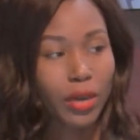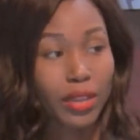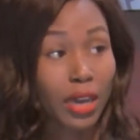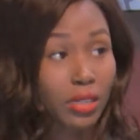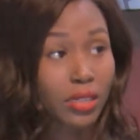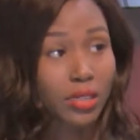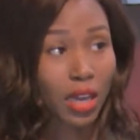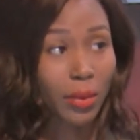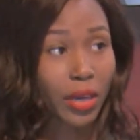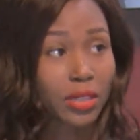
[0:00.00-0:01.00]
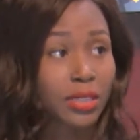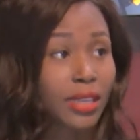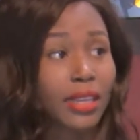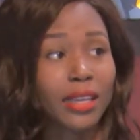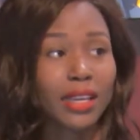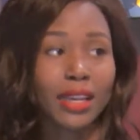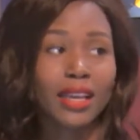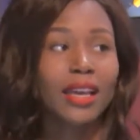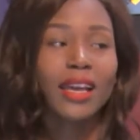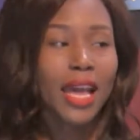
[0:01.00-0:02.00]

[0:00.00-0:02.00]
other artists coming out and saying, like,